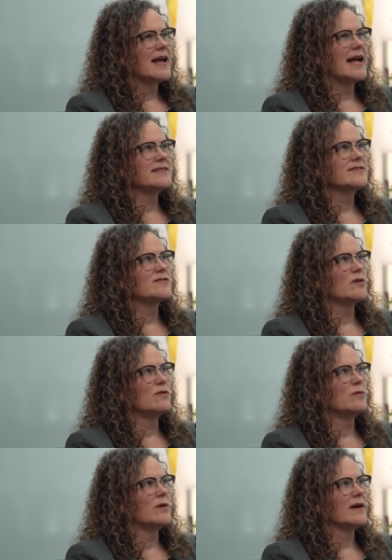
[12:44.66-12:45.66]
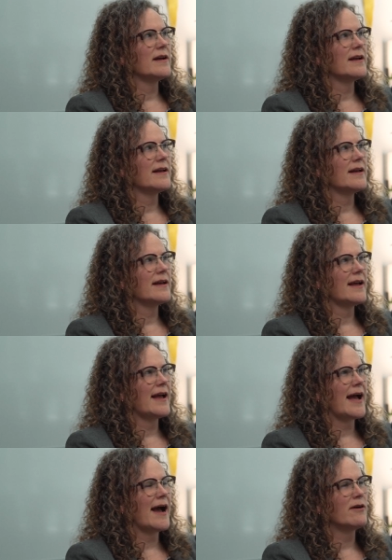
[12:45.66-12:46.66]
And so
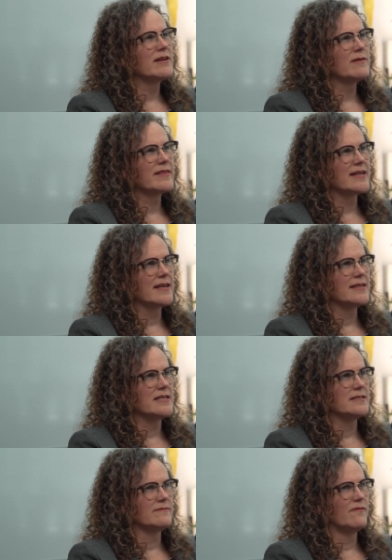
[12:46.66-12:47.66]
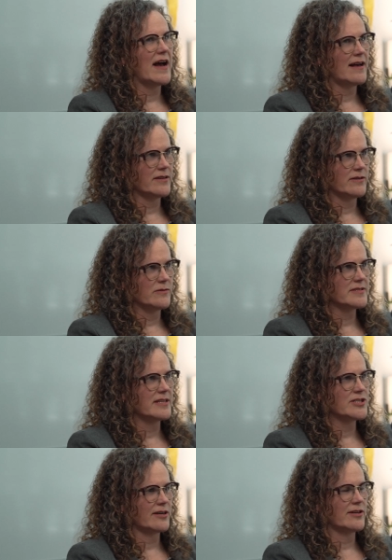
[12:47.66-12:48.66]
how do you think these values
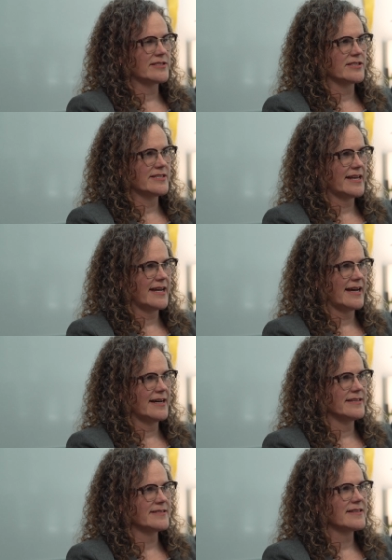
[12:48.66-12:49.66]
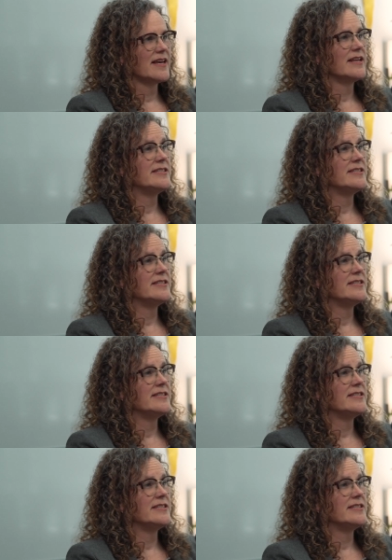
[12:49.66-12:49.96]
that Generation Z has